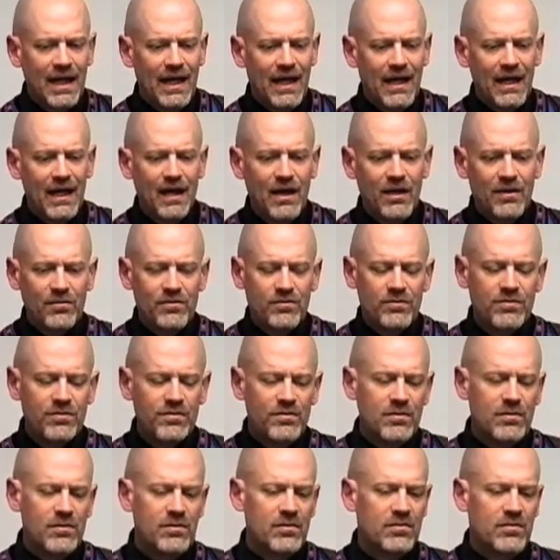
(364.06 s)
And
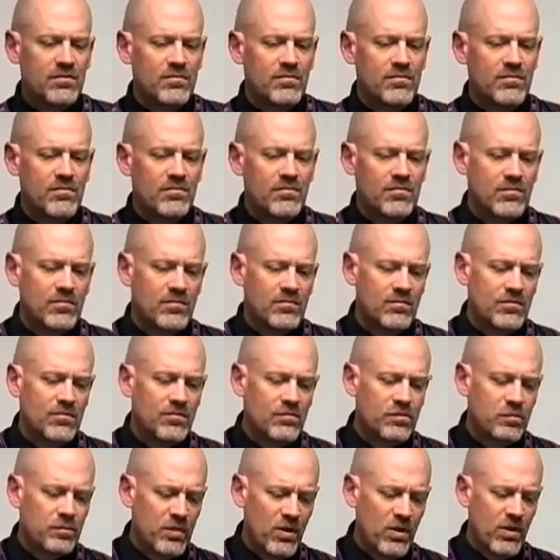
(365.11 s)

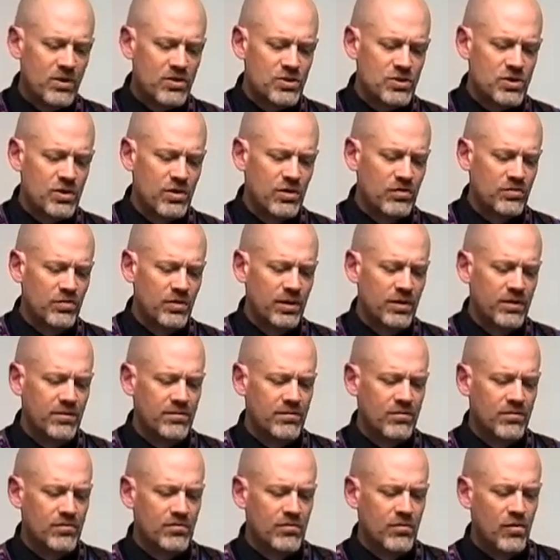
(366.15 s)
spirit
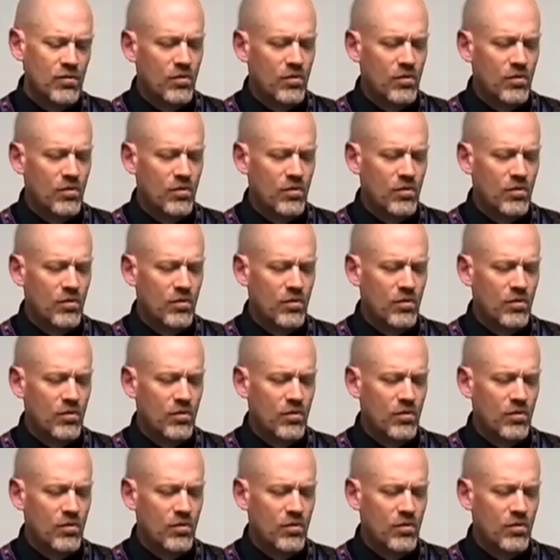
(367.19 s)
children